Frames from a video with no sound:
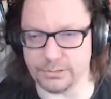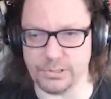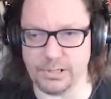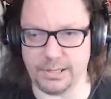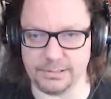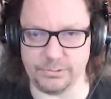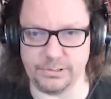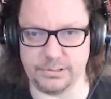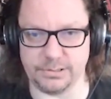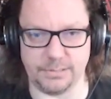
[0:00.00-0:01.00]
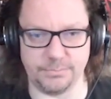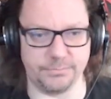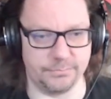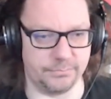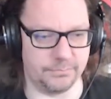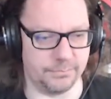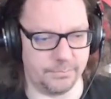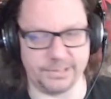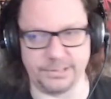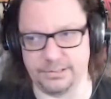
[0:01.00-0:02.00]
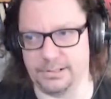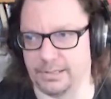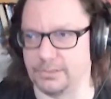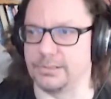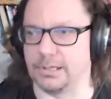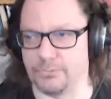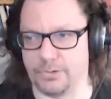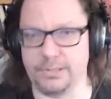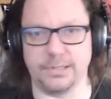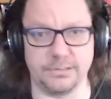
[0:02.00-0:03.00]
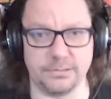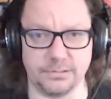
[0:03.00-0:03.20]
we land with some messy landscape, right? And